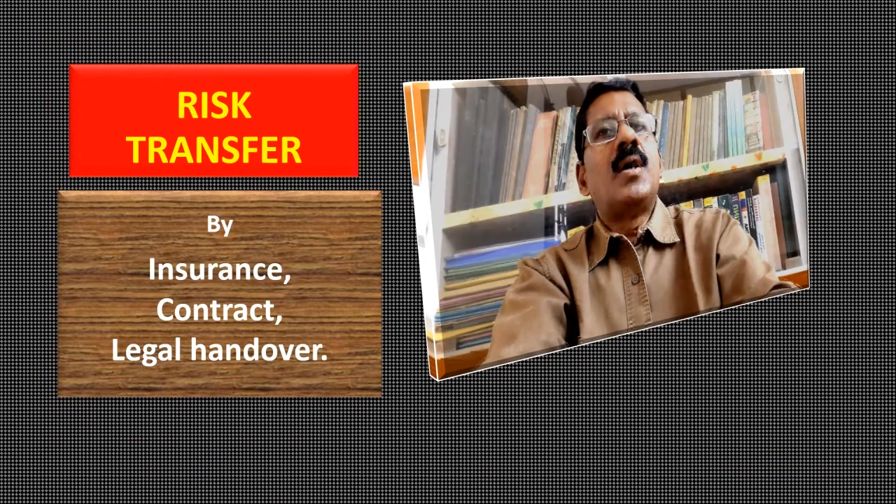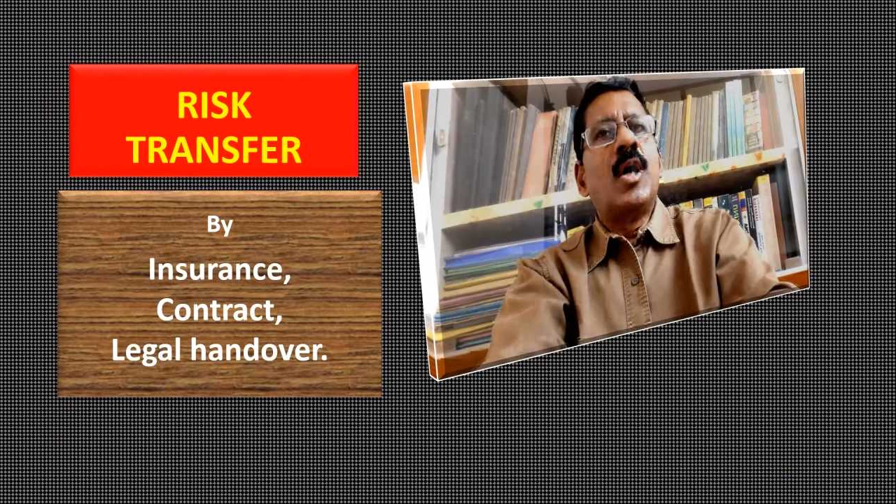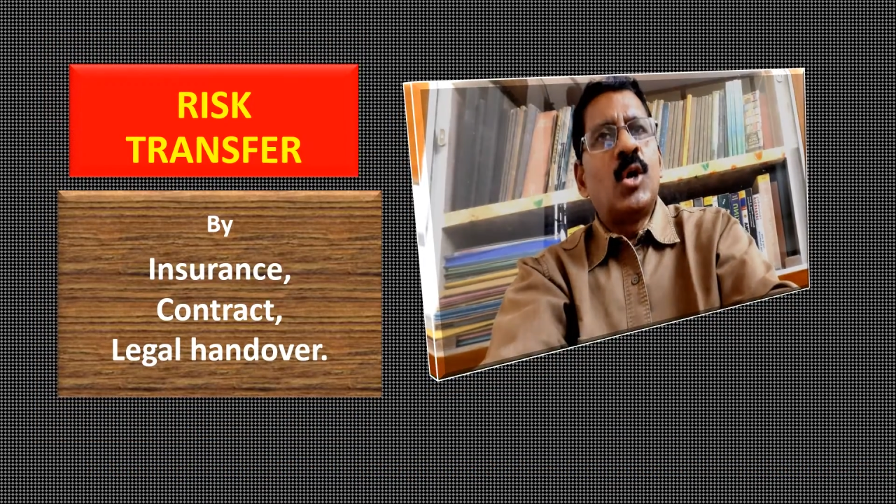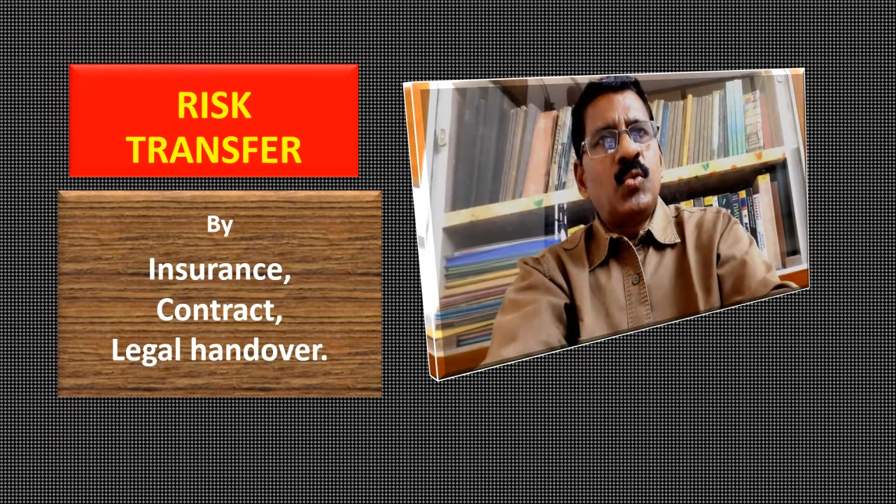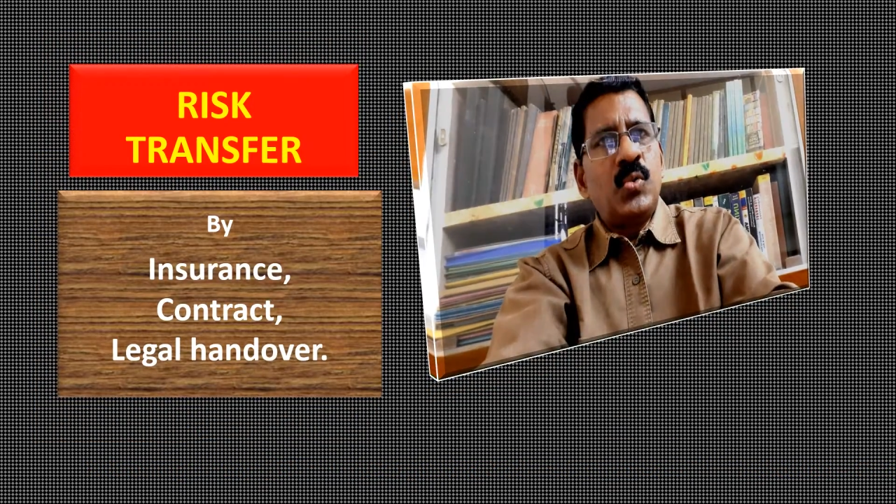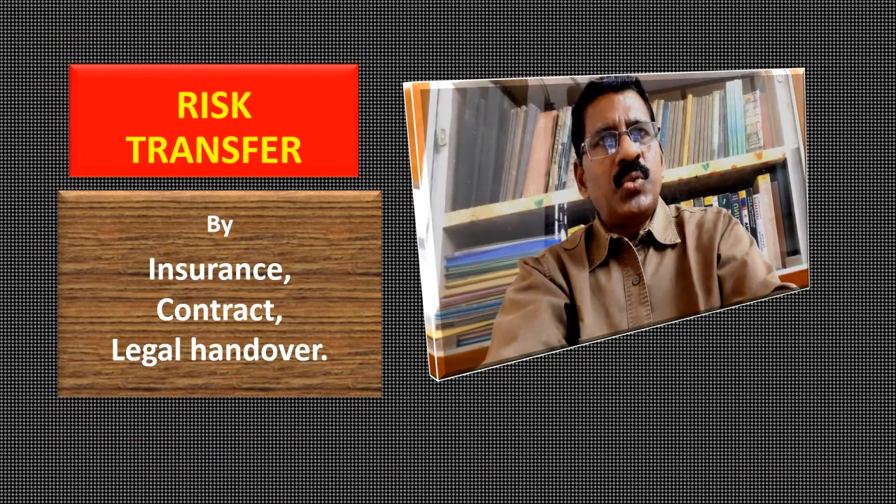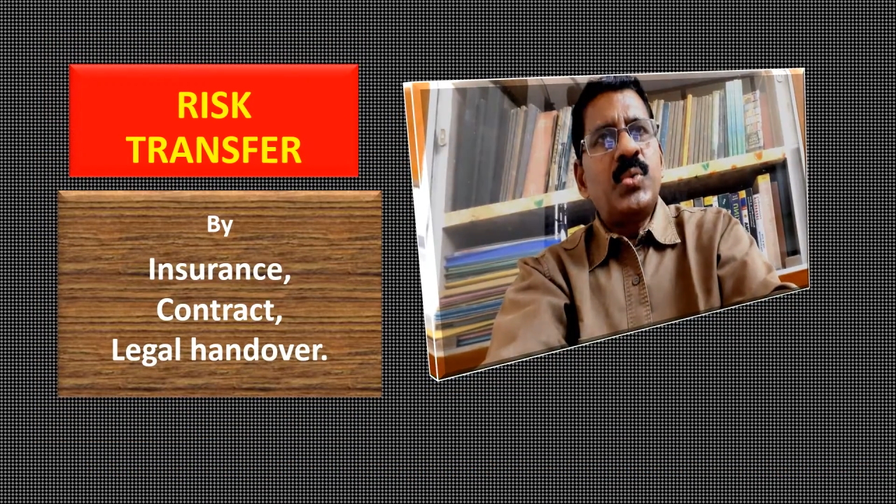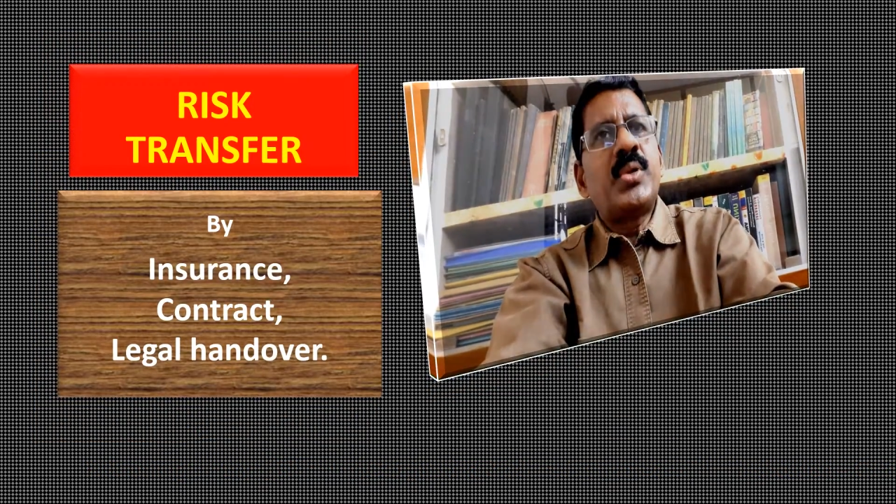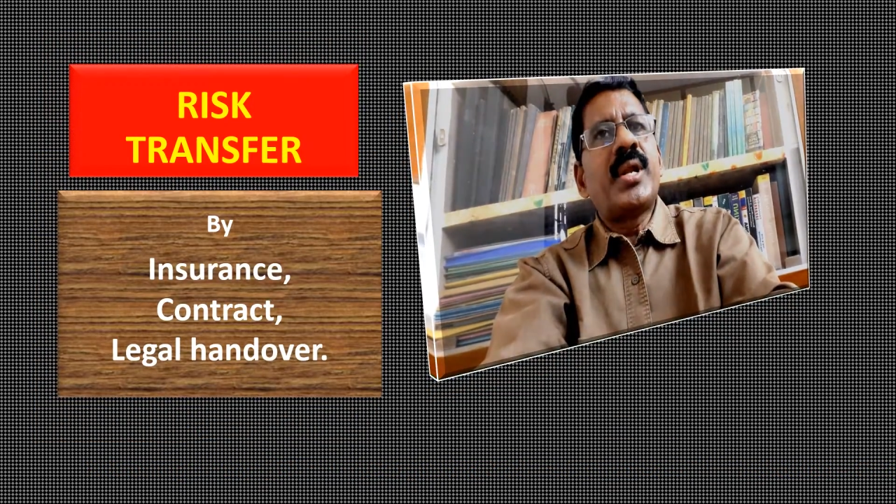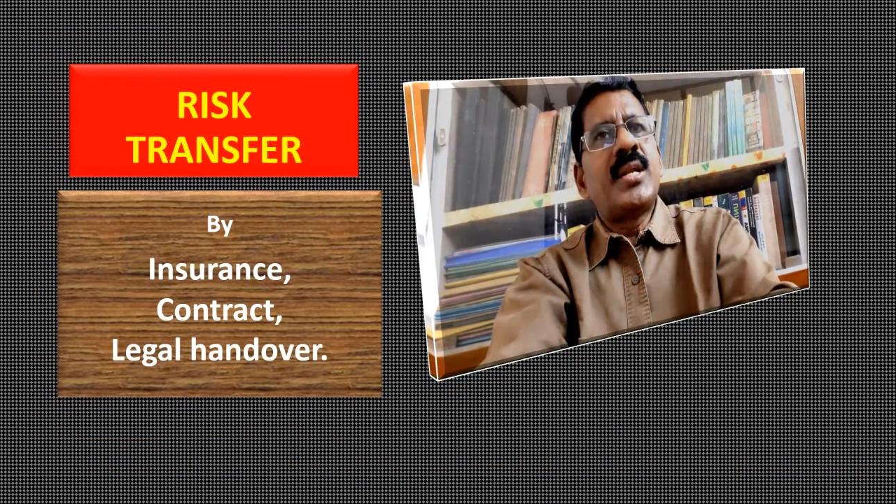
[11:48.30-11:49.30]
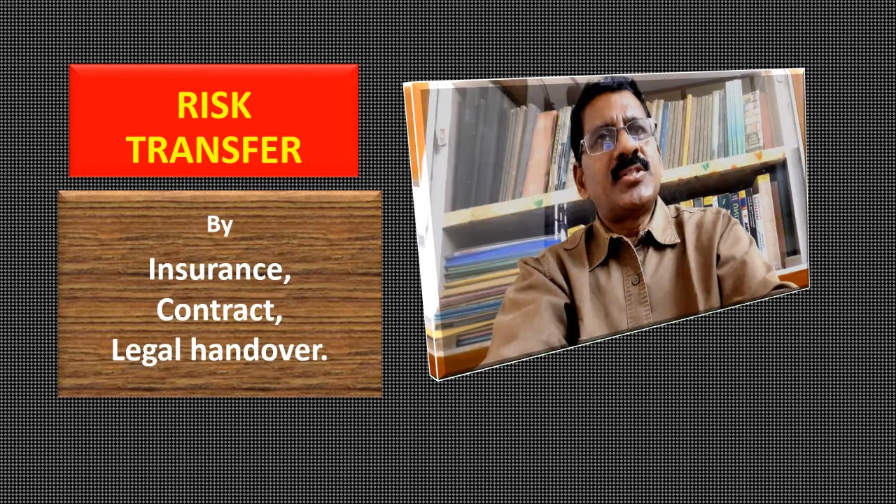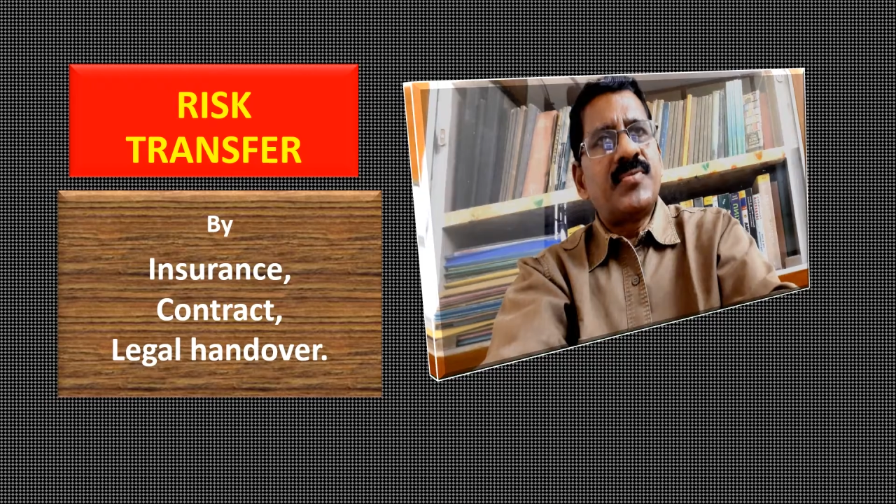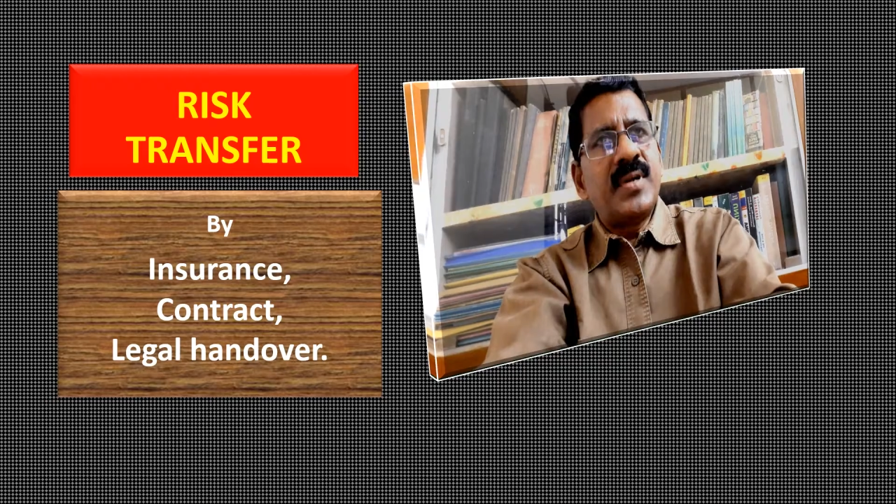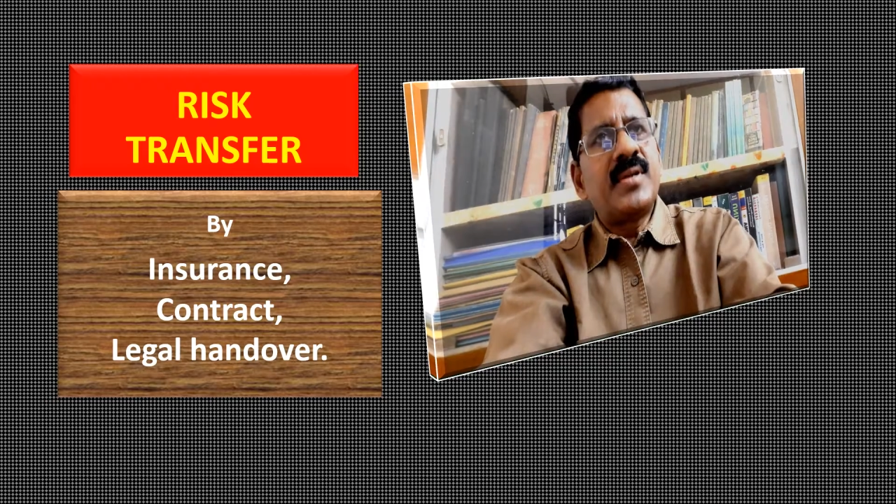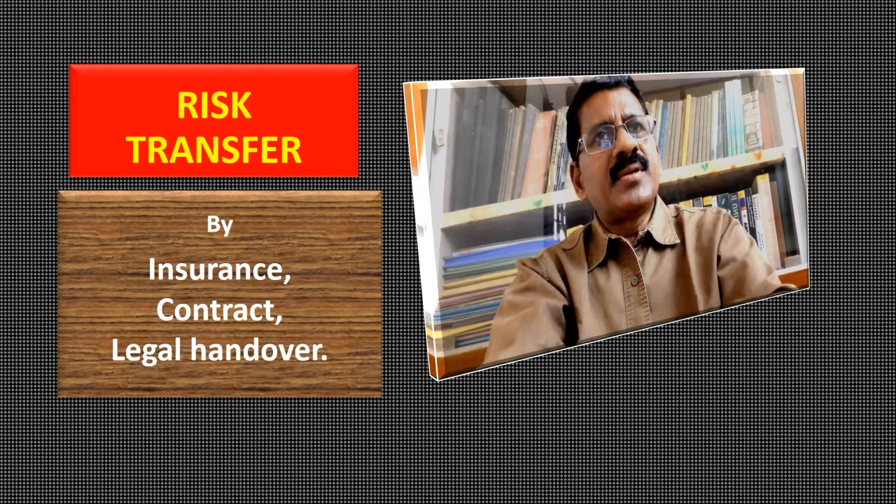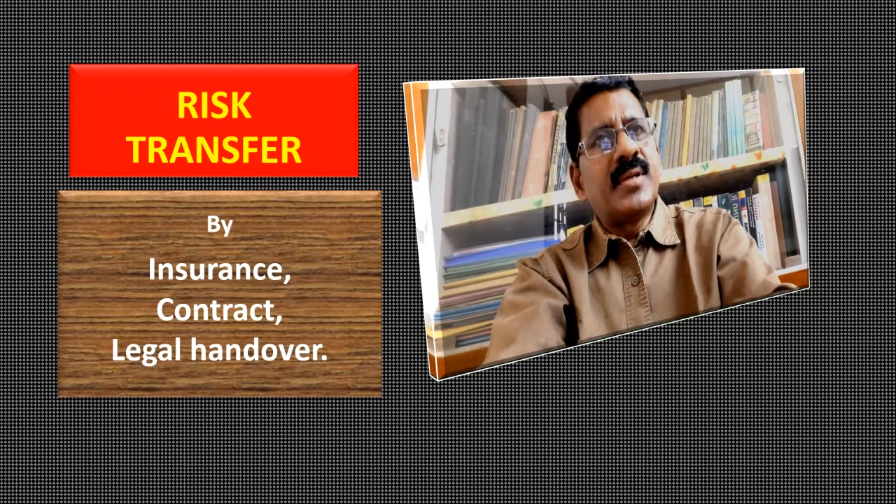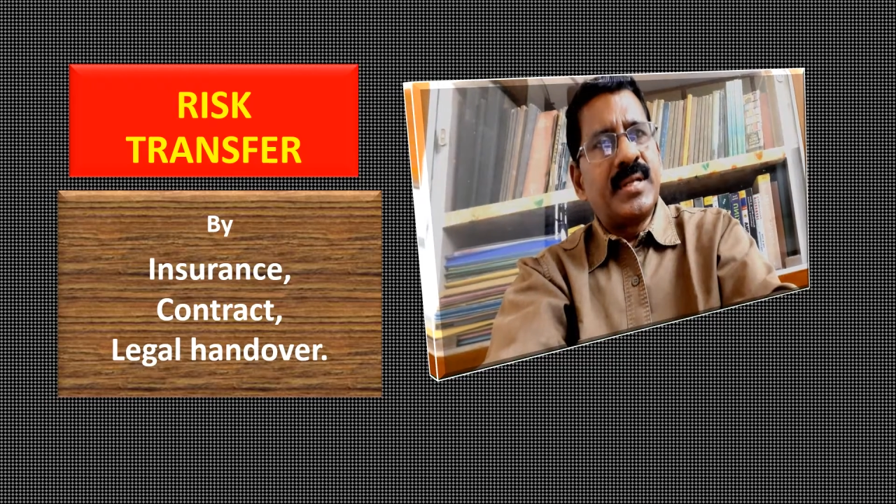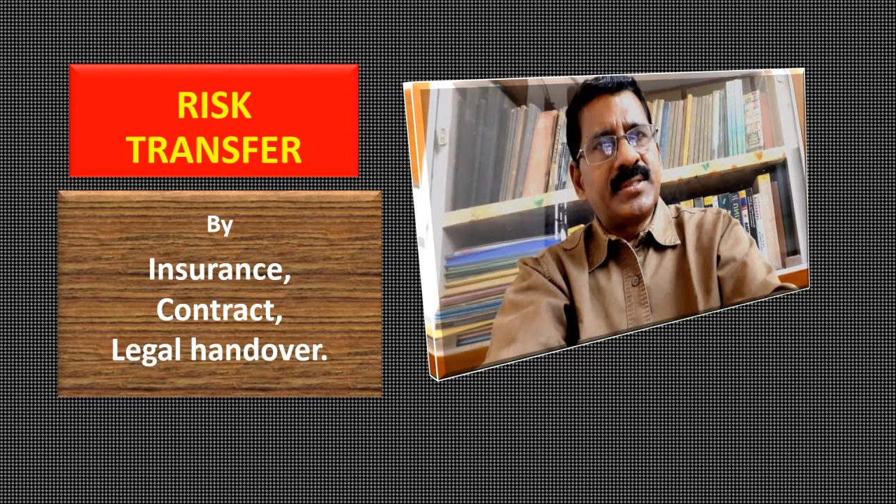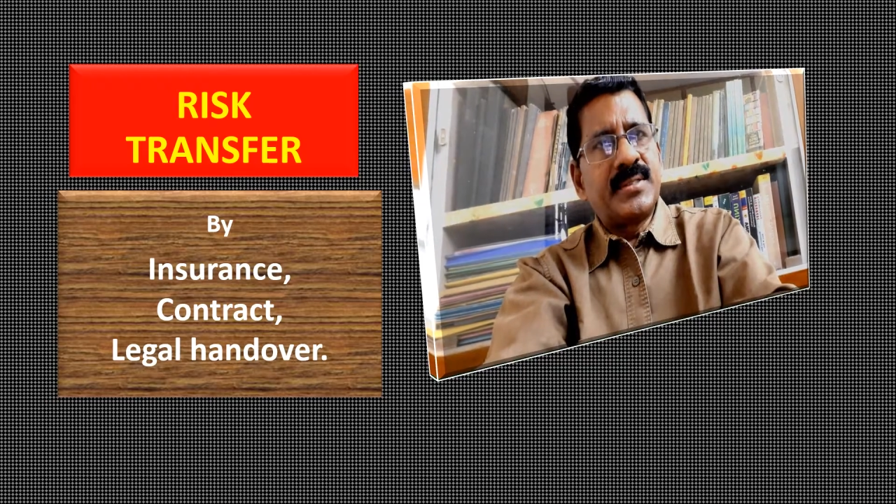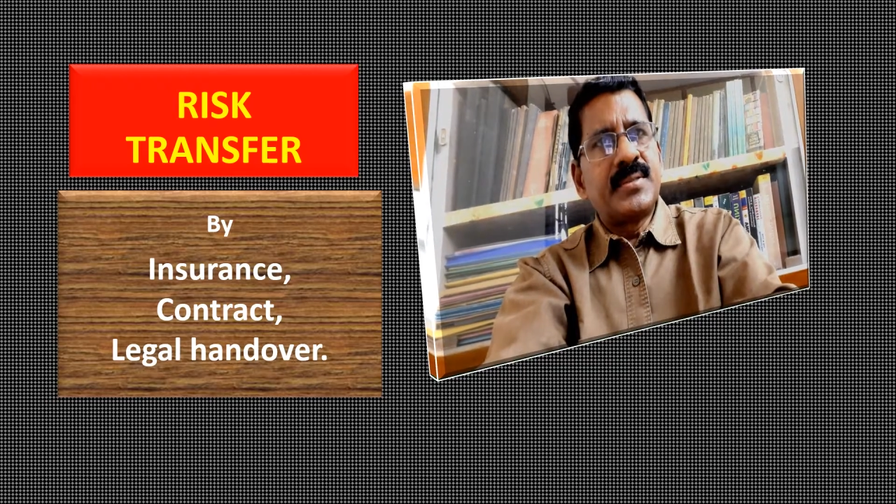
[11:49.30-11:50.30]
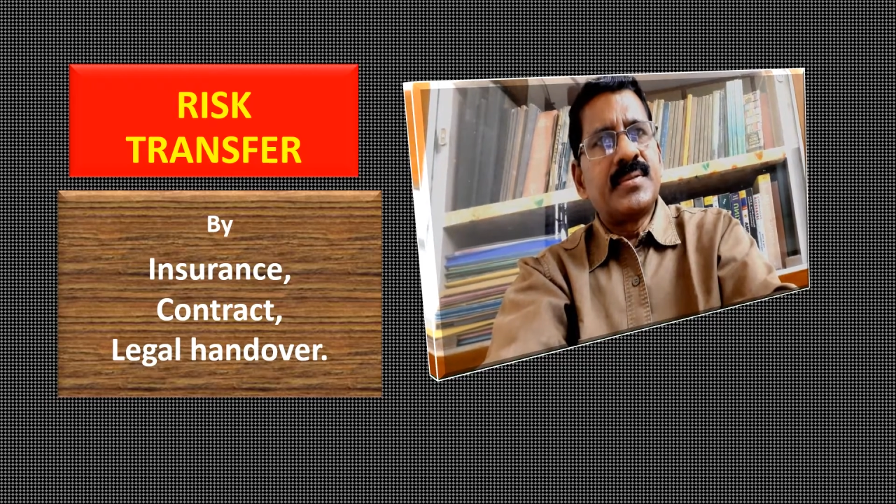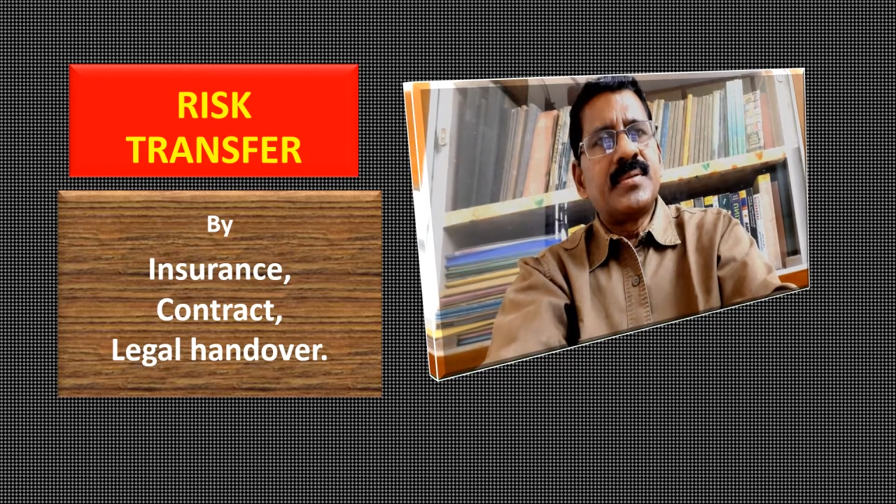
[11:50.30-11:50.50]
How to transfer risks?